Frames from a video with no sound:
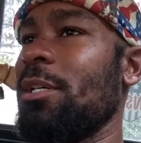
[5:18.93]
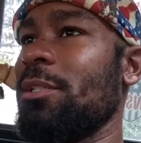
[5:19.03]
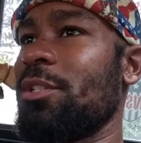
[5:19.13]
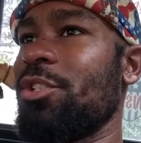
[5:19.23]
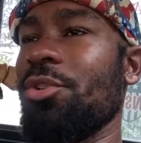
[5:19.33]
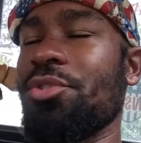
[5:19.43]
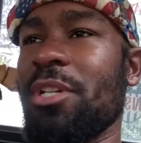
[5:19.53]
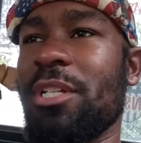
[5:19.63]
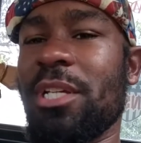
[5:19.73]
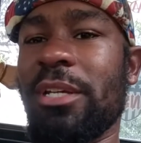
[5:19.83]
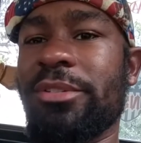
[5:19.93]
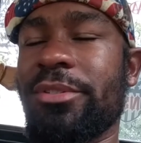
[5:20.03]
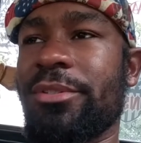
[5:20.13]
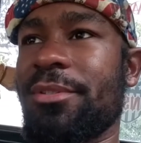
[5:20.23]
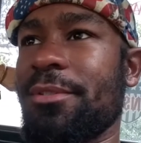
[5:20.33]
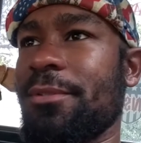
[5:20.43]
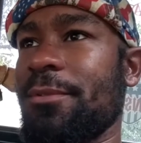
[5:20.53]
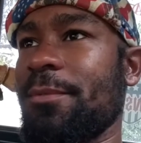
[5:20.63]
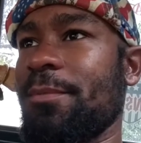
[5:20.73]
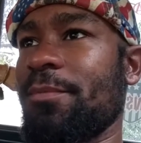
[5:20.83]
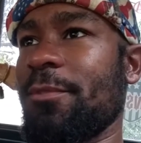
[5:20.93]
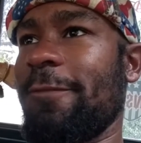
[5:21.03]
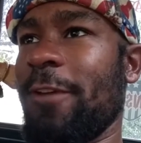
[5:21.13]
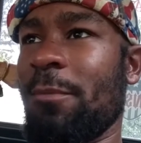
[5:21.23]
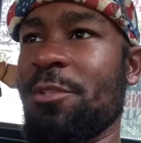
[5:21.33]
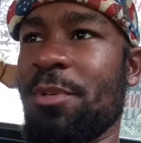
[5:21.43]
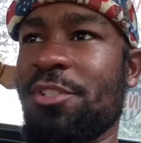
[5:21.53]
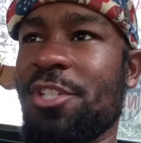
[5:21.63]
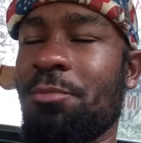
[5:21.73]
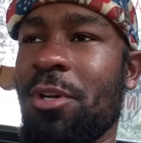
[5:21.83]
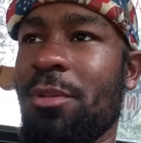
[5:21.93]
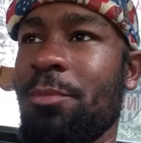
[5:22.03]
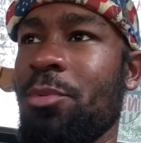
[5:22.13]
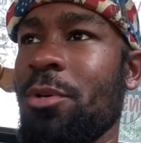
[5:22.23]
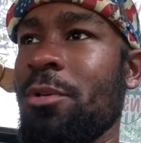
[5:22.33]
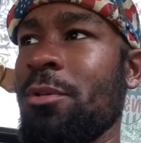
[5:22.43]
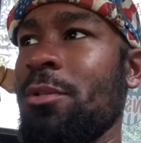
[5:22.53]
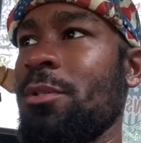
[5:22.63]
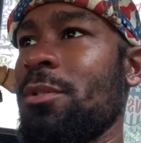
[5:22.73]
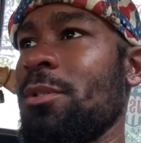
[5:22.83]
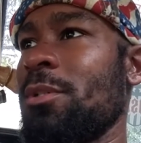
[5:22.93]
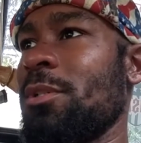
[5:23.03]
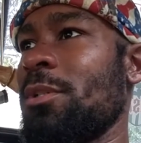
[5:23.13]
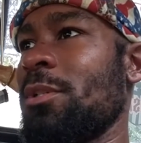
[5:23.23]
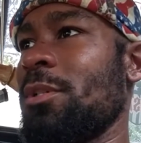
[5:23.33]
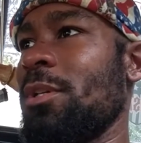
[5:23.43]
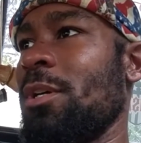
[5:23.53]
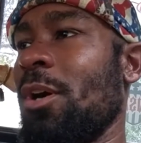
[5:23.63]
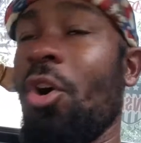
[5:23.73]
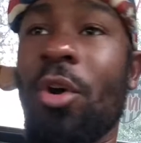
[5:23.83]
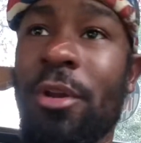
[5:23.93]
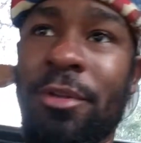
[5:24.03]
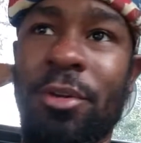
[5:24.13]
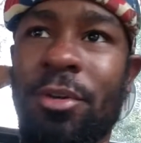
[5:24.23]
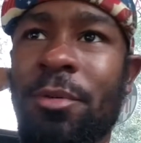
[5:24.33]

children in cages, families being separated at the border, all